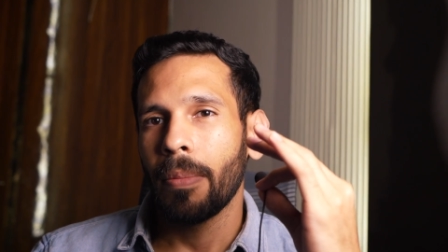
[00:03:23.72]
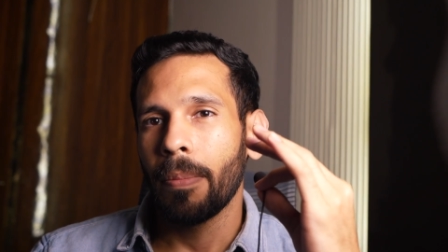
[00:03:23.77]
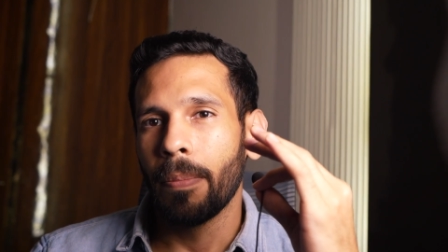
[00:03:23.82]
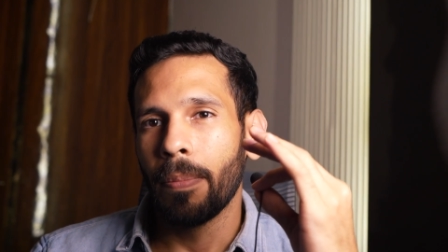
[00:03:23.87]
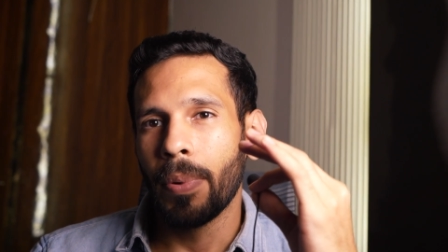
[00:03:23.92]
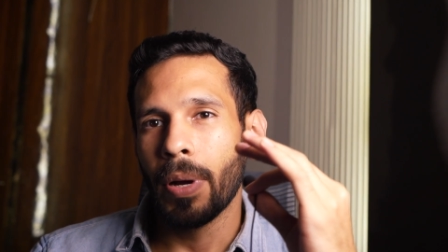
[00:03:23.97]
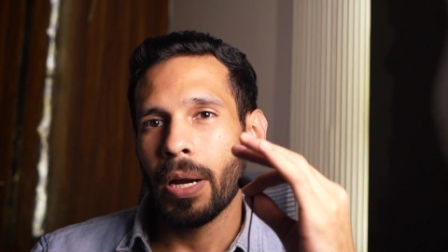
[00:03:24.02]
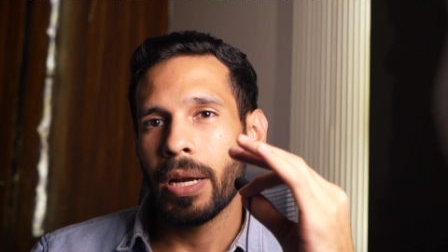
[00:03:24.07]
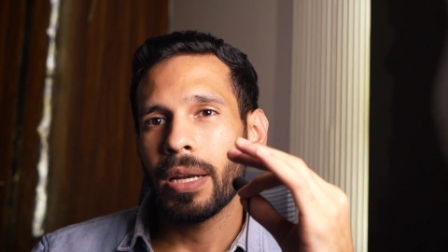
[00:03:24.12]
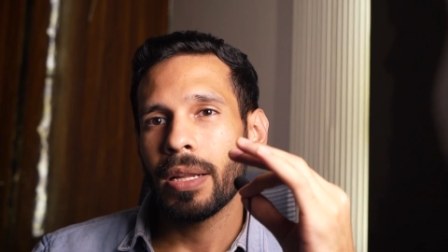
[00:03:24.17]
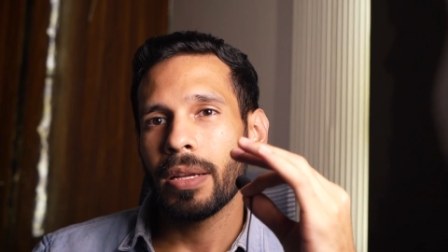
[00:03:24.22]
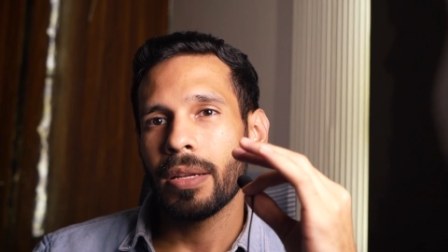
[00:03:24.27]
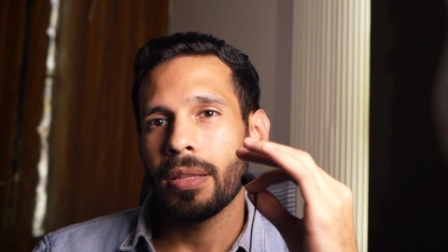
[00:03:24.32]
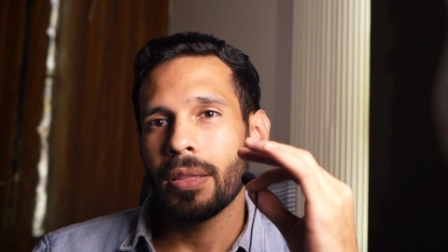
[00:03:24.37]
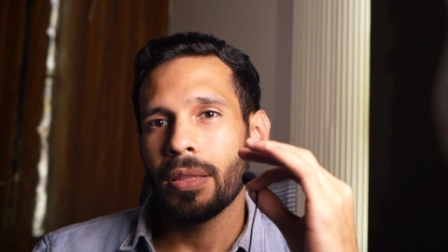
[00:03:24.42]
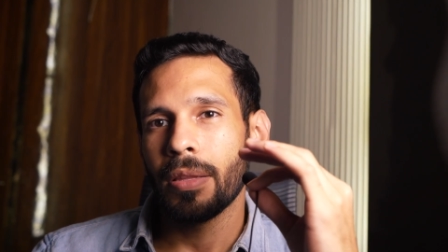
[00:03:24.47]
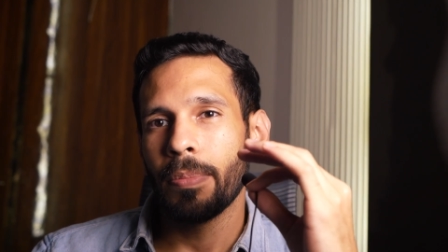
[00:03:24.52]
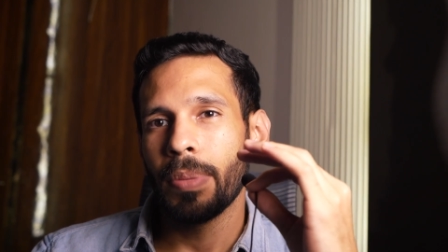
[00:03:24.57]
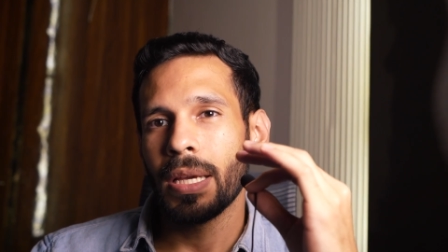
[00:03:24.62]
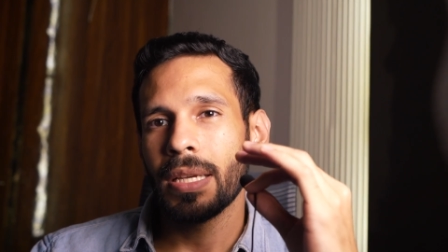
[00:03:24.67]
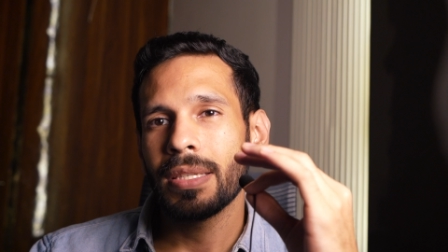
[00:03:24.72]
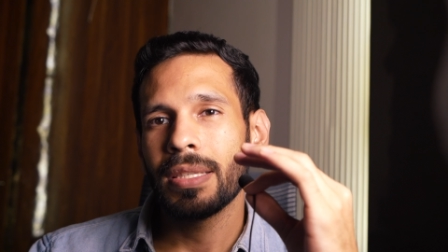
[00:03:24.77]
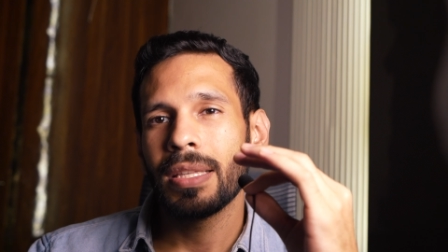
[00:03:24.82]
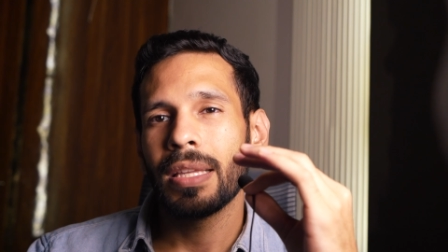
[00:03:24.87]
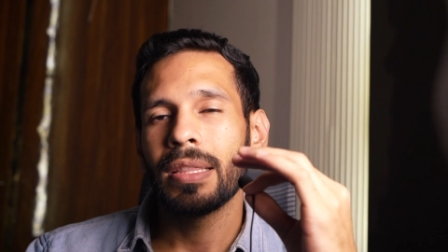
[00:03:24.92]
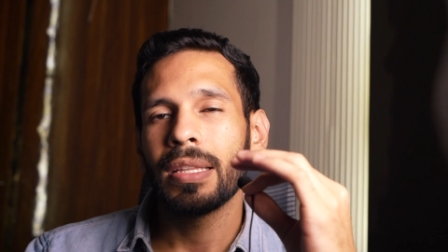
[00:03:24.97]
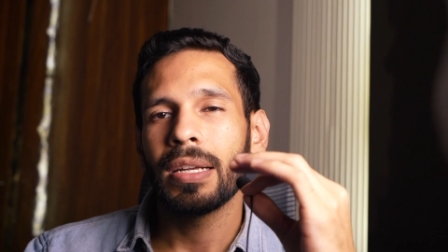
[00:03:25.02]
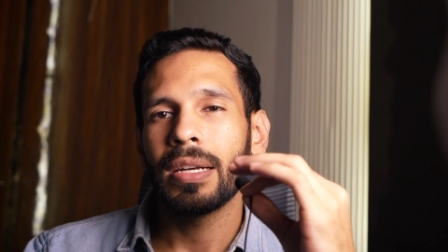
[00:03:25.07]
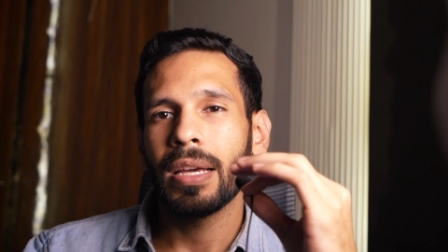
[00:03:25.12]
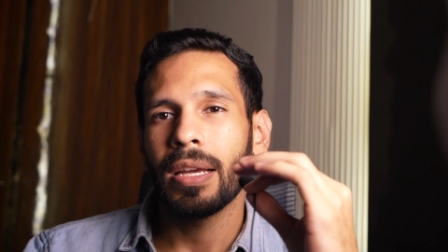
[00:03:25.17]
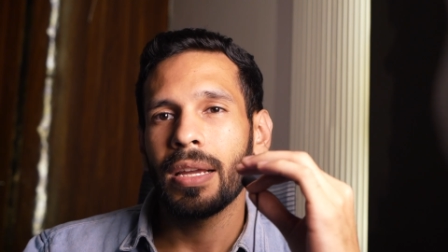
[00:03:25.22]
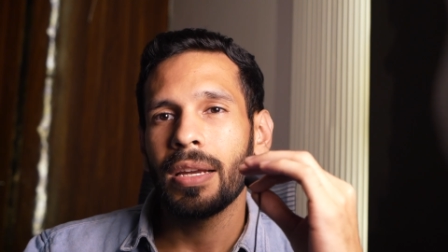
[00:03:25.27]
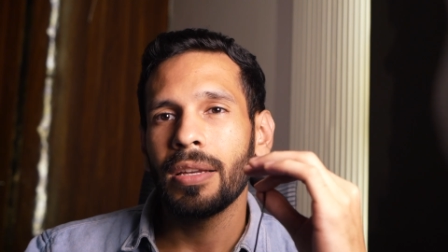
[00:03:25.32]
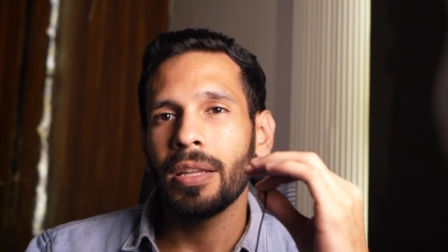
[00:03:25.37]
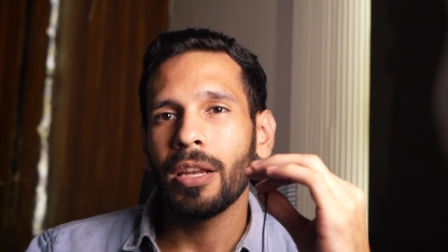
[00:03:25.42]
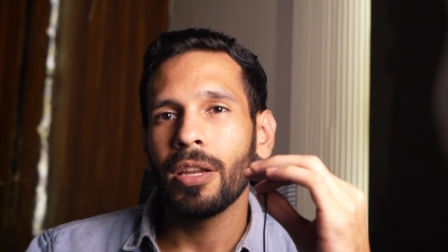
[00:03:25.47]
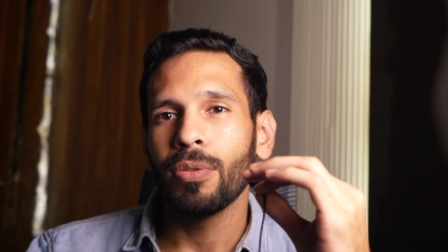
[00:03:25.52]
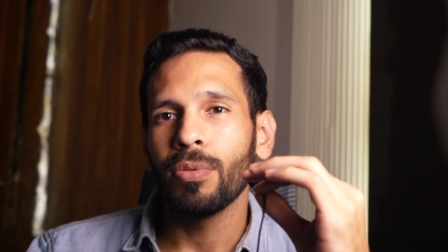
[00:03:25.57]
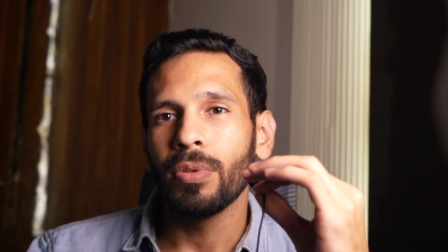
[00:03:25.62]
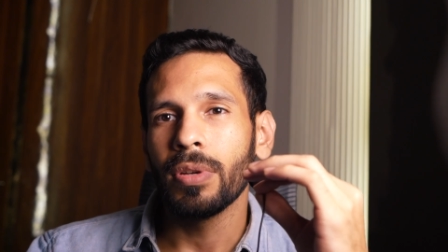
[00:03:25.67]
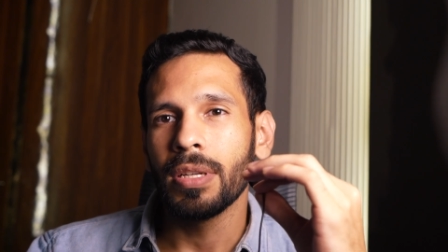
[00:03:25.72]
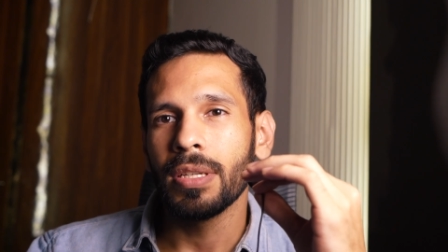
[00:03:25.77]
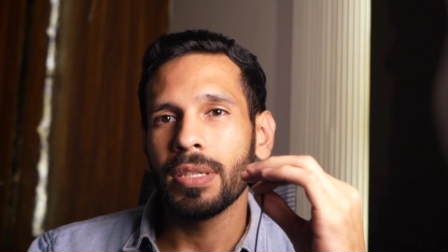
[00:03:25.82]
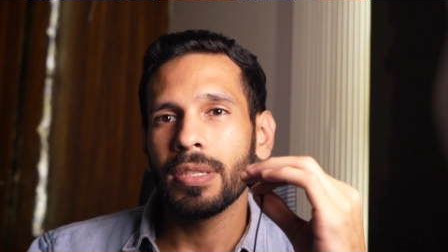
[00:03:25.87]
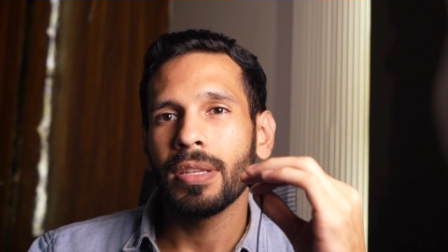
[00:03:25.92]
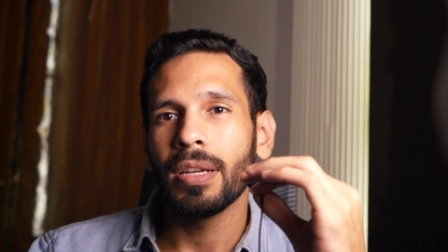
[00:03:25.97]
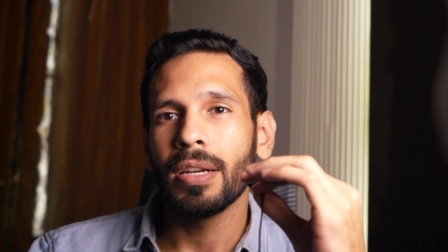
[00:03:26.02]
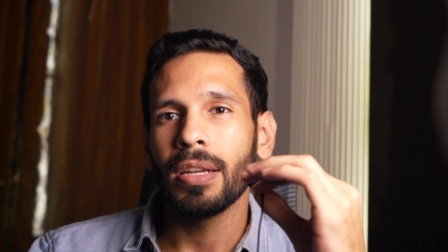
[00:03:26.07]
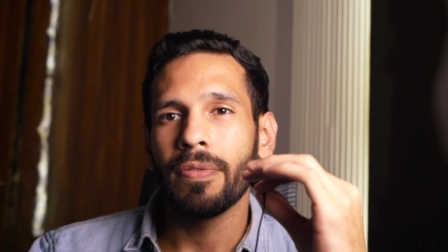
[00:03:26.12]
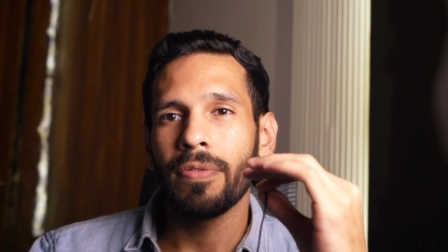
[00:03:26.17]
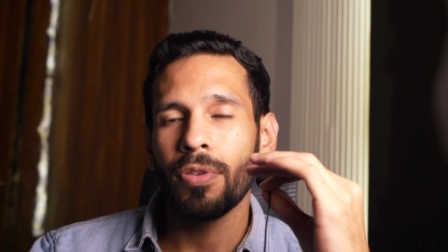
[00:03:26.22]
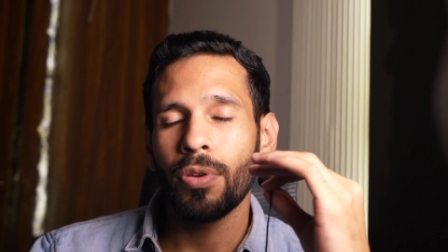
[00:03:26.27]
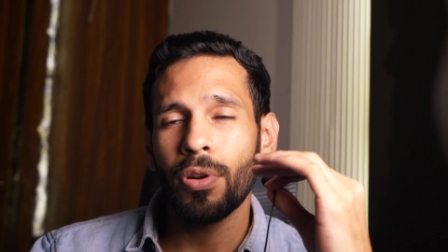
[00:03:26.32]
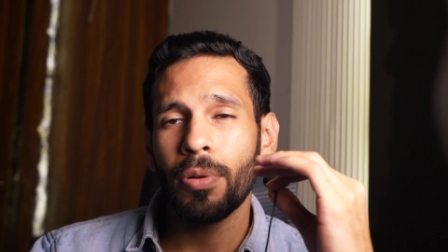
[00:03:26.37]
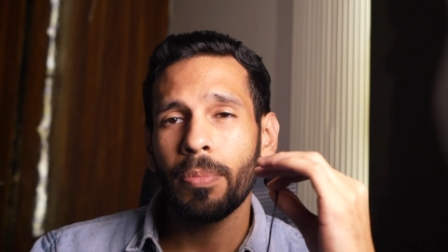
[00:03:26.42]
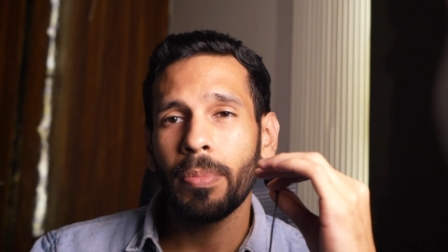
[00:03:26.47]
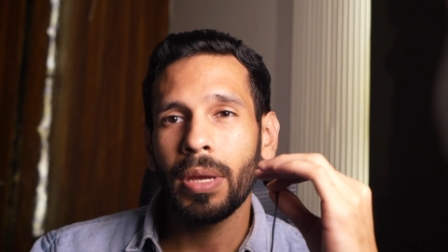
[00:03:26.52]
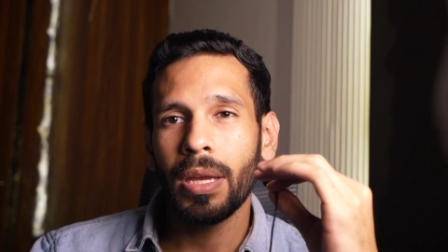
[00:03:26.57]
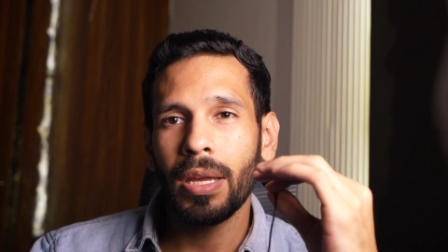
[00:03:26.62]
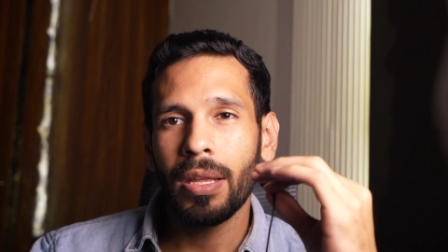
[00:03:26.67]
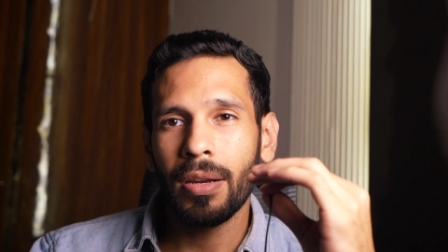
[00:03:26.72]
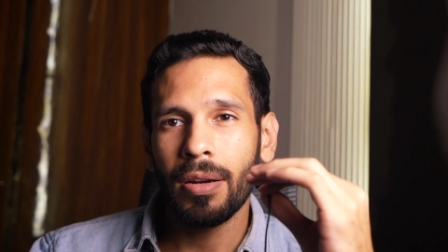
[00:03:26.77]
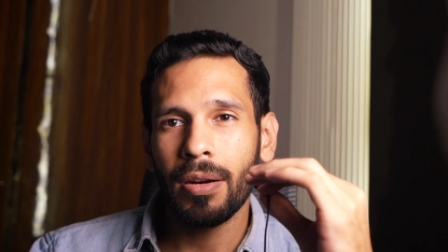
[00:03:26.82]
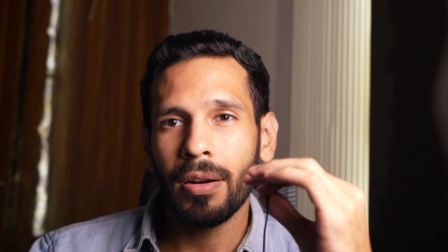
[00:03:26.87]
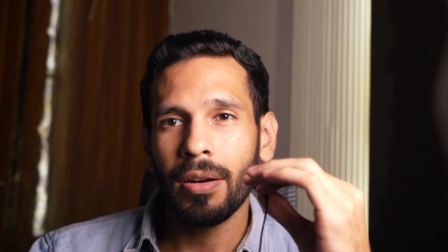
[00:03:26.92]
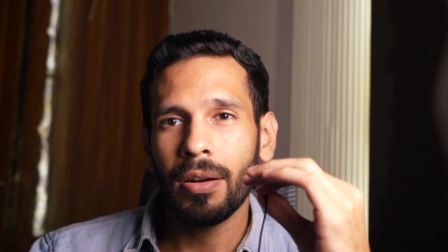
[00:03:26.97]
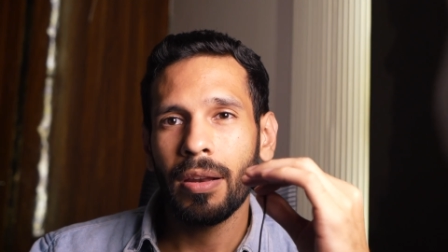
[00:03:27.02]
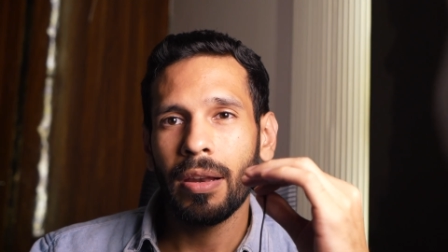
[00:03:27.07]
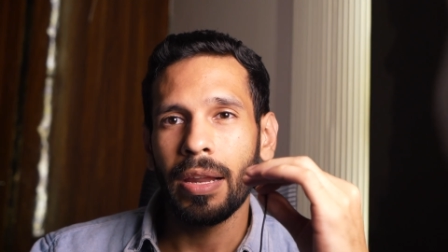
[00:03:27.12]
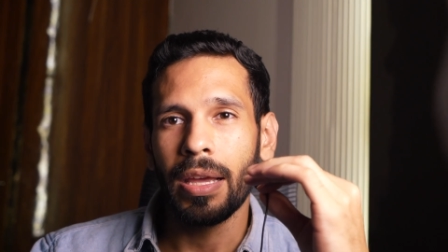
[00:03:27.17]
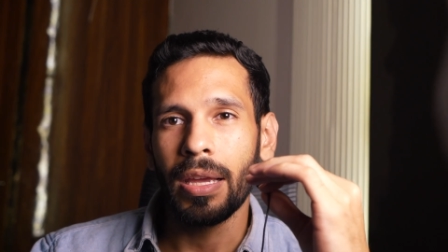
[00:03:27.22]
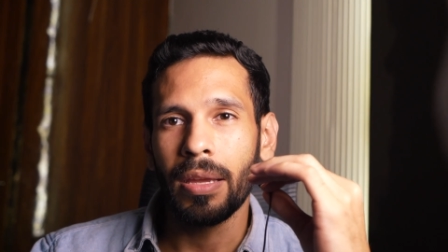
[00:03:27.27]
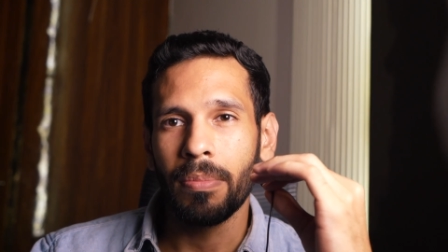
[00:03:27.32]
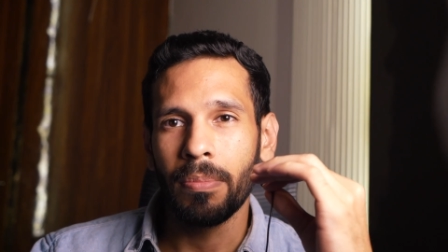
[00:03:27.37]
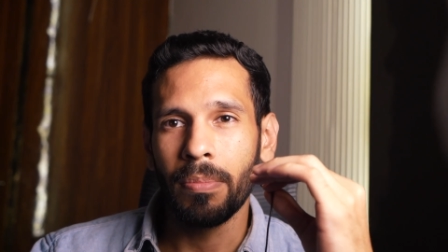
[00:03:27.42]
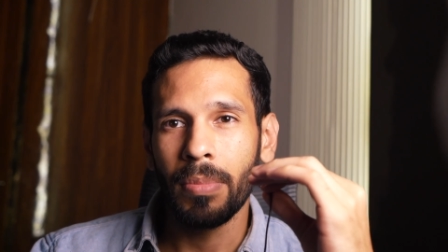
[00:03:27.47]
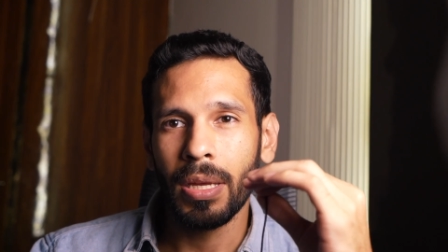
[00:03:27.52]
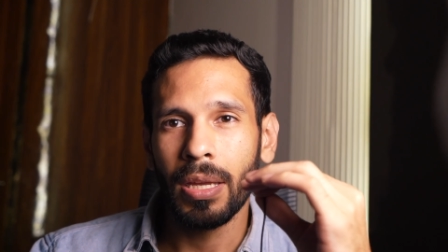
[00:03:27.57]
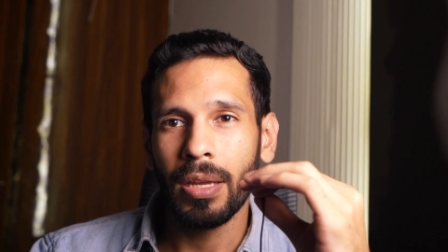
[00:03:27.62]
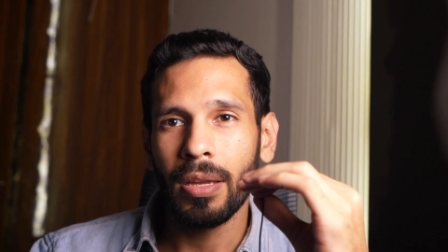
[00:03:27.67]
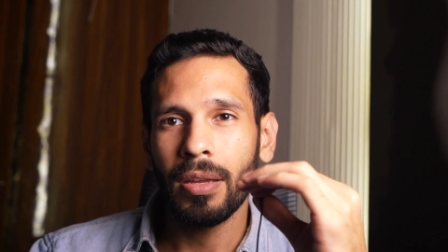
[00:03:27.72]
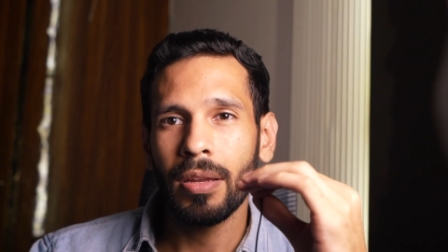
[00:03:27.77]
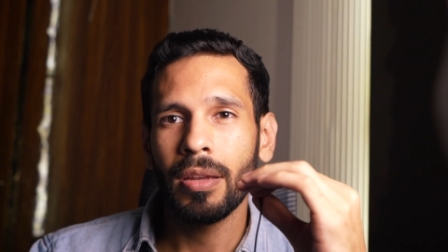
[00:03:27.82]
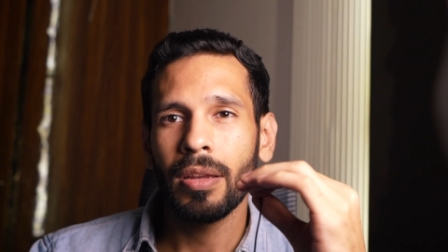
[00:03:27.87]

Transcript: But the biggest thing that I can tell you is that if you're a beginner like me